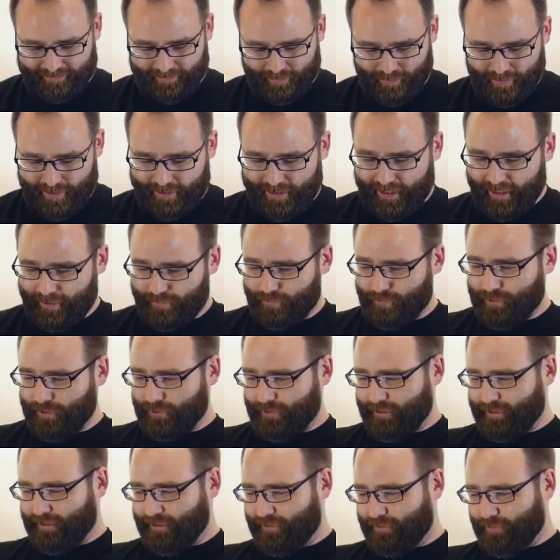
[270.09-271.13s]
So again, we're
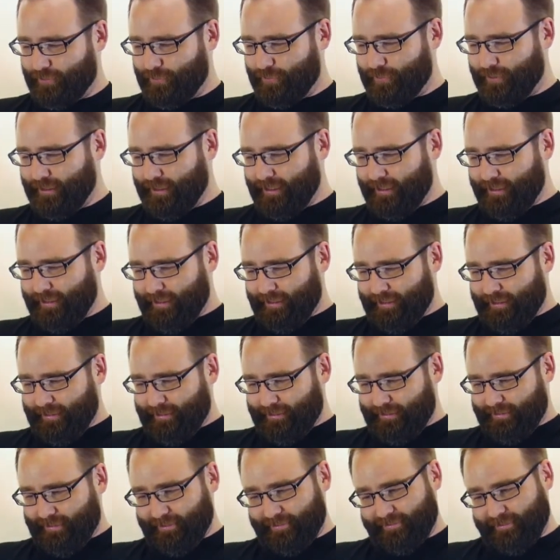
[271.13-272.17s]
going to do
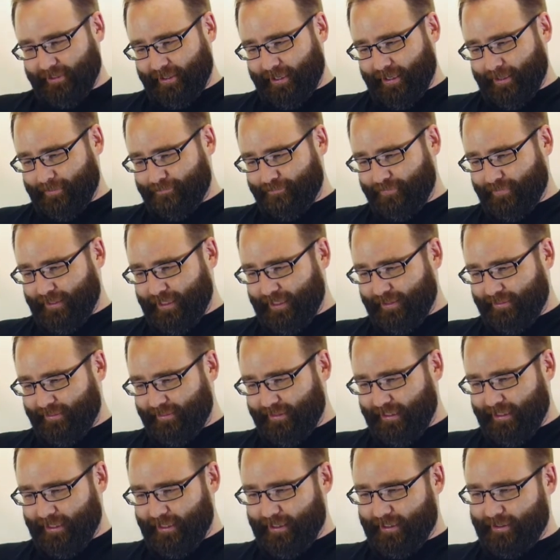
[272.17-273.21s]
this time in
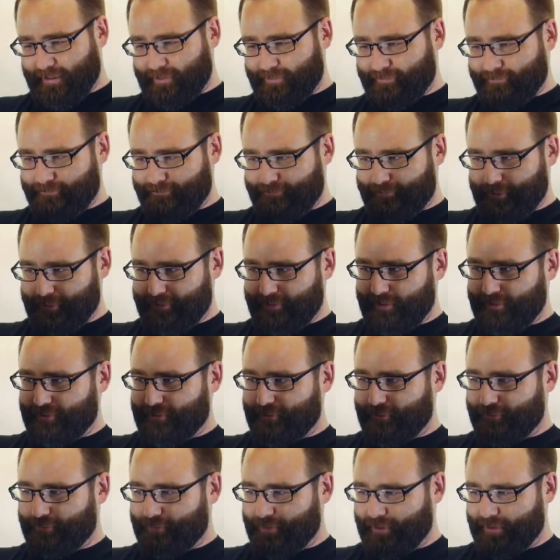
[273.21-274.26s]
the
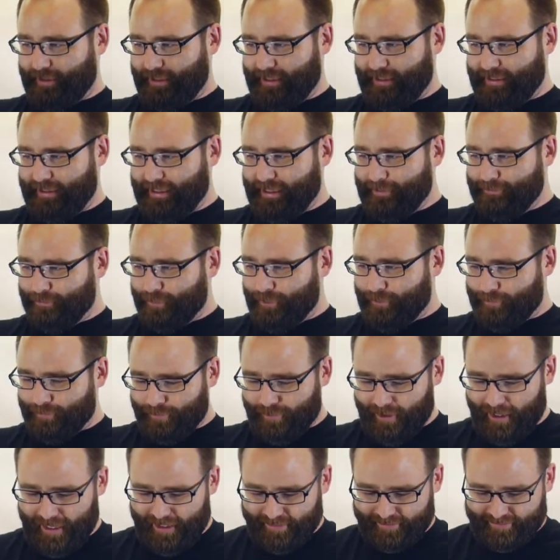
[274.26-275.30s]
position for the deeper
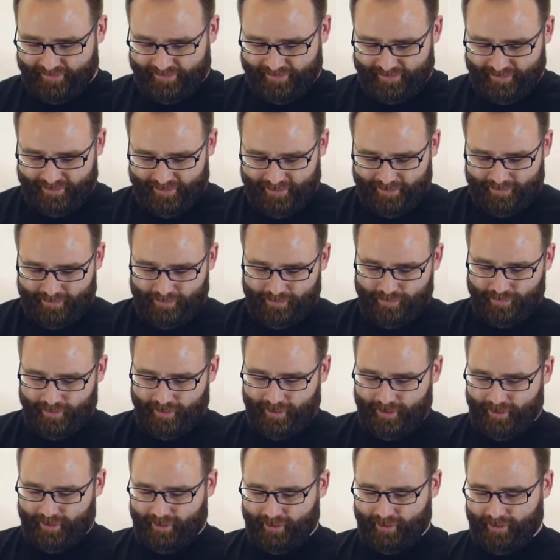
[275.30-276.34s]
press.
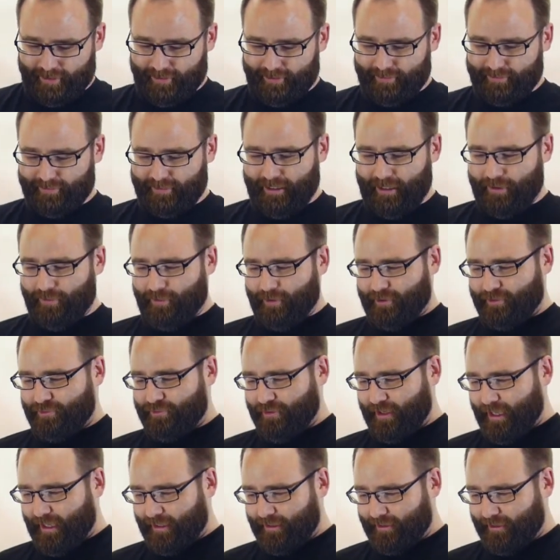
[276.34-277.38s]
Now our
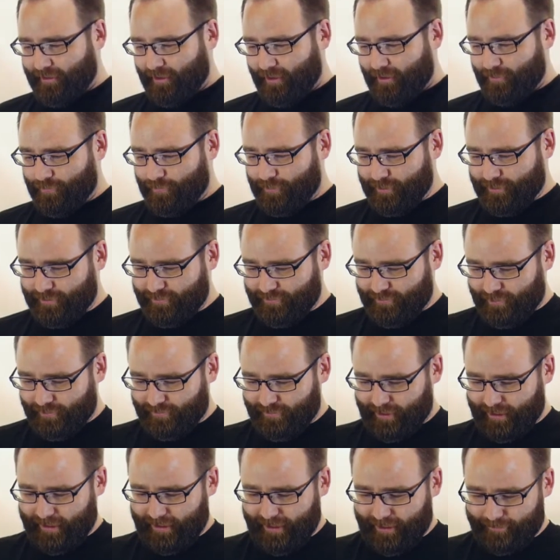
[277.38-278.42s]
shell and artwork is
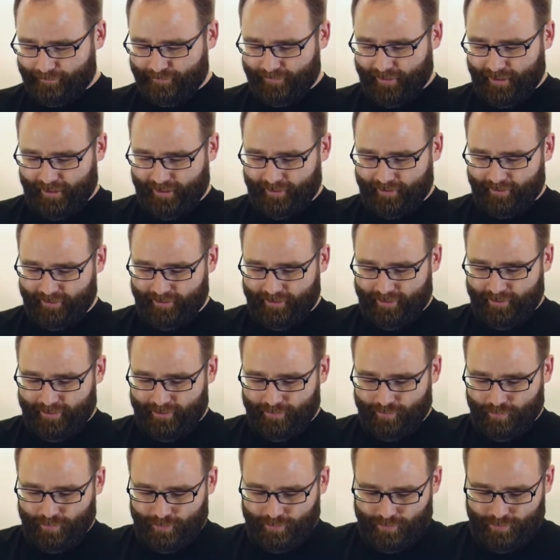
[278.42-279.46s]
already up there.
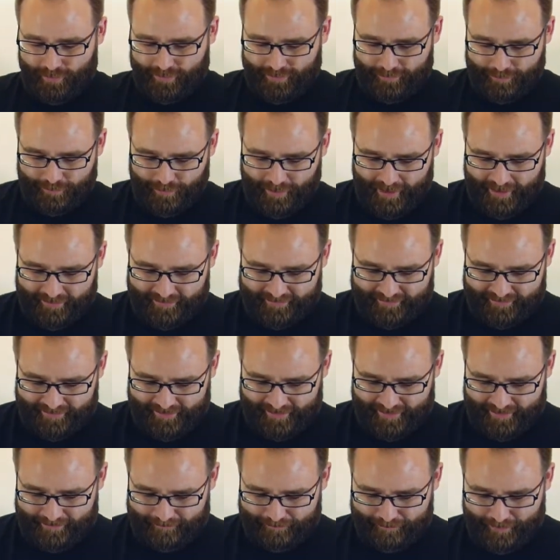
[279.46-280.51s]
We're going to press
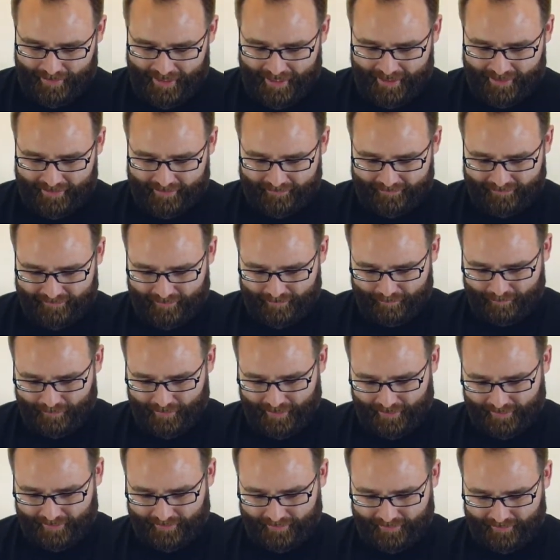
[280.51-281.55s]
the back of the button.